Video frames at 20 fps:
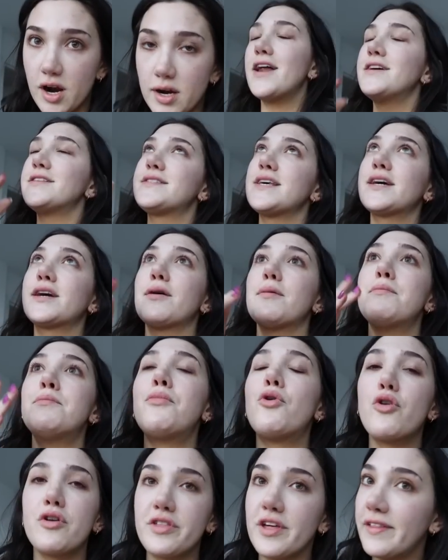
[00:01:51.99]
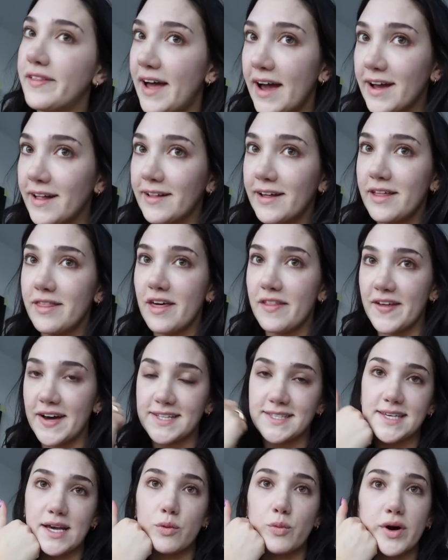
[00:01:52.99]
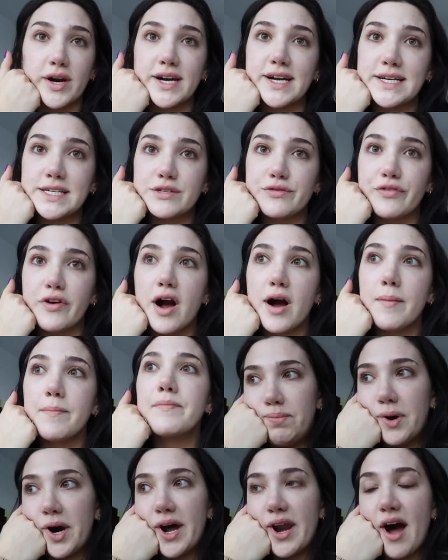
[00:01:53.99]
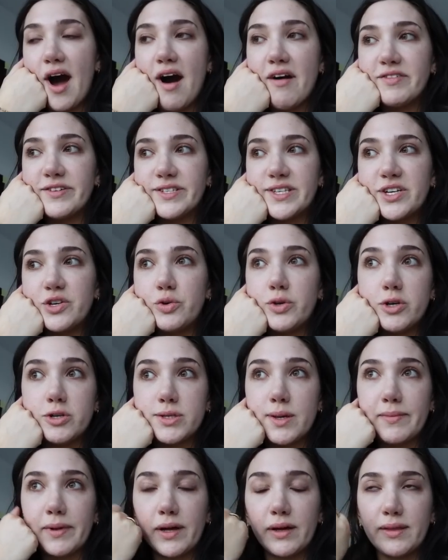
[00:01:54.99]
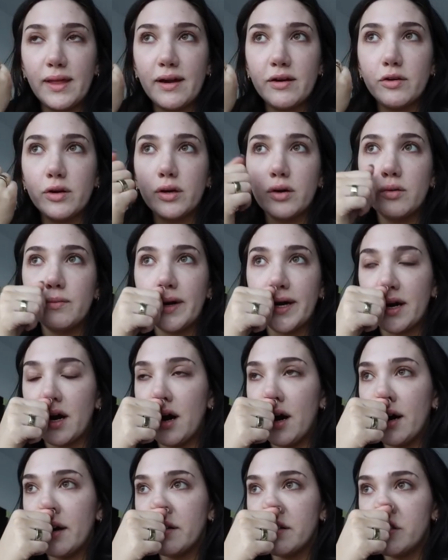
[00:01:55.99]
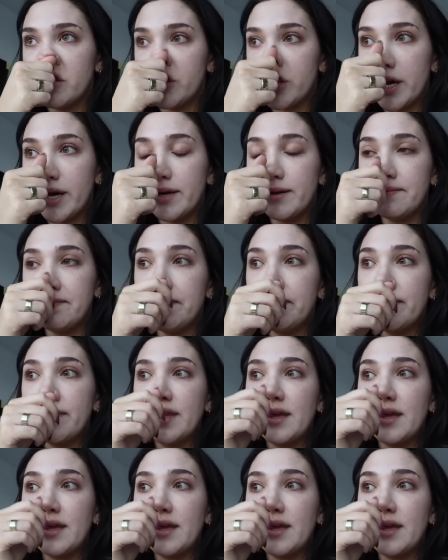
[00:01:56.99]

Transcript: And it's like more than likely that that's like what it is from. But obviously you hear something like that and you're like, oh my God, shit.